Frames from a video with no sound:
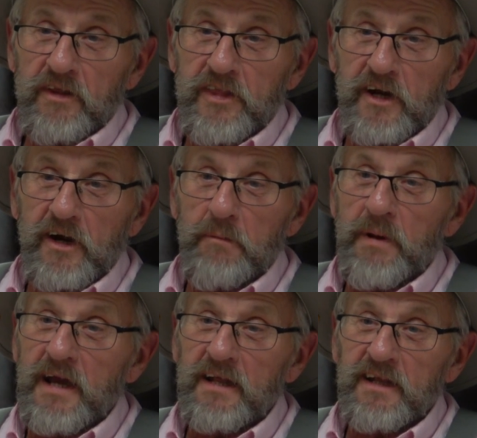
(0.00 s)
theory
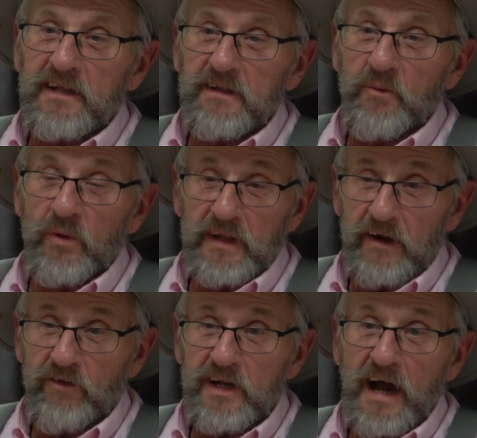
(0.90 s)
being that when
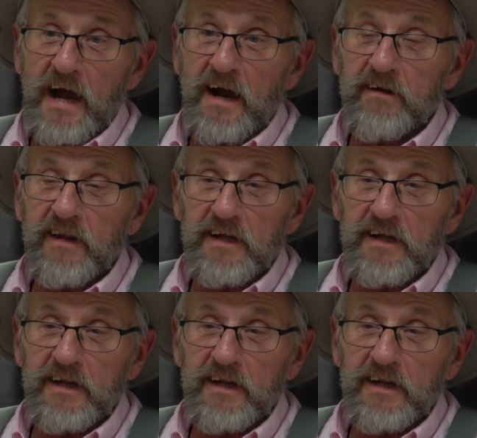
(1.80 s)
they retired,